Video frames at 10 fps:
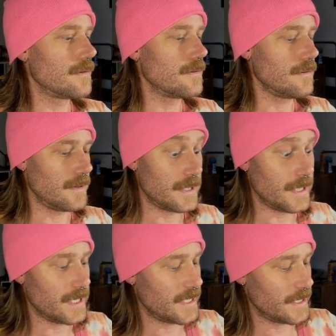Oh,
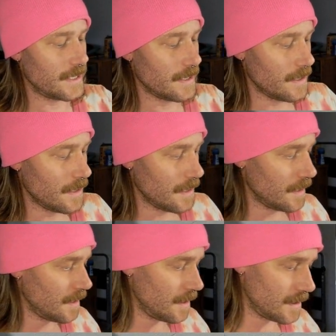nice.
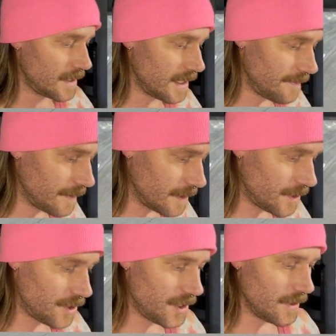Definitely
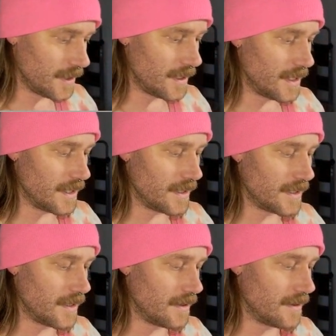shielded in there,
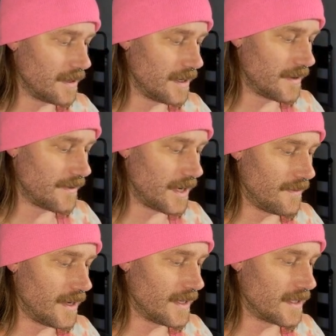so it's fine
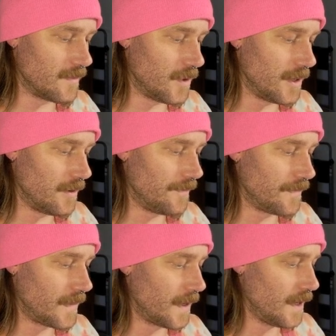if it has some oil.
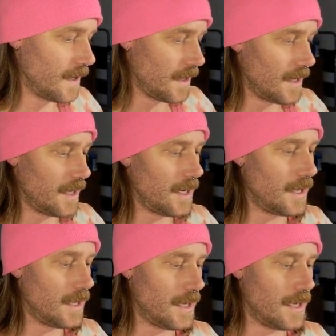
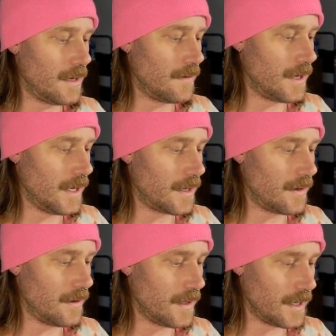And then, heck, you
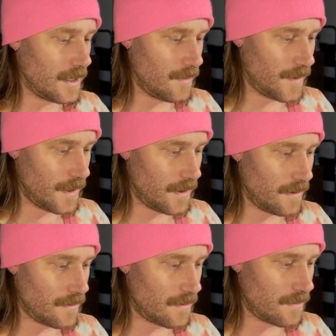know, that comes out.